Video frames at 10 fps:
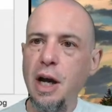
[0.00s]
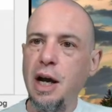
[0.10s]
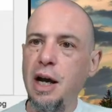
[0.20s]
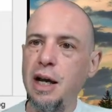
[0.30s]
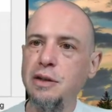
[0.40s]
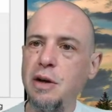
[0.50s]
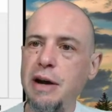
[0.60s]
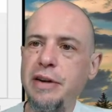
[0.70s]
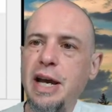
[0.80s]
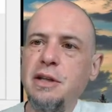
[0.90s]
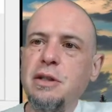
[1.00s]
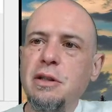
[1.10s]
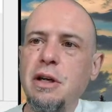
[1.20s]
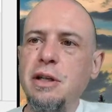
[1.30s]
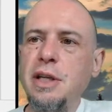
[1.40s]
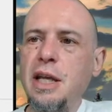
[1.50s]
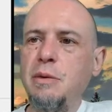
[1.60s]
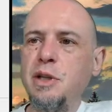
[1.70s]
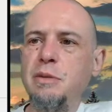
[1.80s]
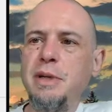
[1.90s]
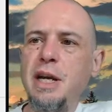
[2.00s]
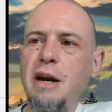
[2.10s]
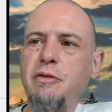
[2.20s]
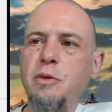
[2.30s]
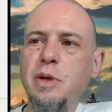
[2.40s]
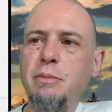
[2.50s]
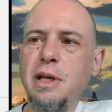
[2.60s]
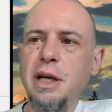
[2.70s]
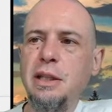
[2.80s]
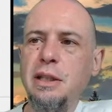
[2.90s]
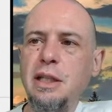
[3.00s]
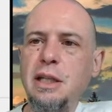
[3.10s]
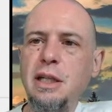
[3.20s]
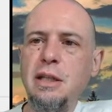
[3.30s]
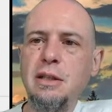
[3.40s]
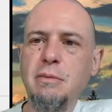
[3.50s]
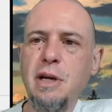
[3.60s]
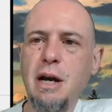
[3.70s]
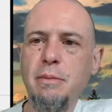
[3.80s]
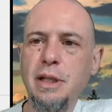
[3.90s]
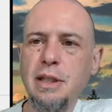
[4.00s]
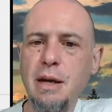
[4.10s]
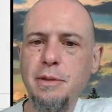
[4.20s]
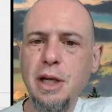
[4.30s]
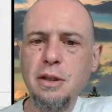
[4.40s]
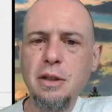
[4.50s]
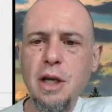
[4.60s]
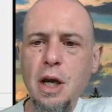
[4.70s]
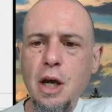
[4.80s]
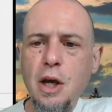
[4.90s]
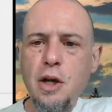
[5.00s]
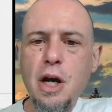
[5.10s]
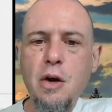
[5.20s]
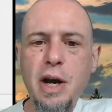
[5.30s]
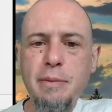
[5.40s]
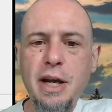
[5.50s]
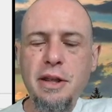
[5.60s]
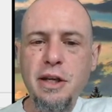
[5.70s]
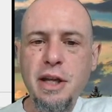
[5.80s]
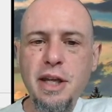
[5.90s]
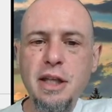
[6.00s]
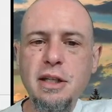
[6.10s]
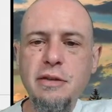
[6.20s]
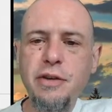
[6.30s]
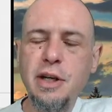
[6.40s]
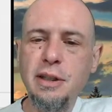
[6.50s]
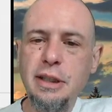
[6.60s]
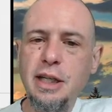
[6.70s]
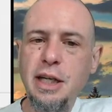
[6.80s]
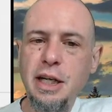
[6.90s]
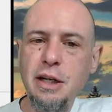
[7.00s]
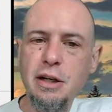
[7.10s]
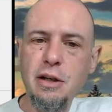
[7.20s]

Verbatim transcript: Uh, so Afi asks, are you saying that we should be careful when applying T D D to some complex objects? No, I mean I, I think the difficulty here,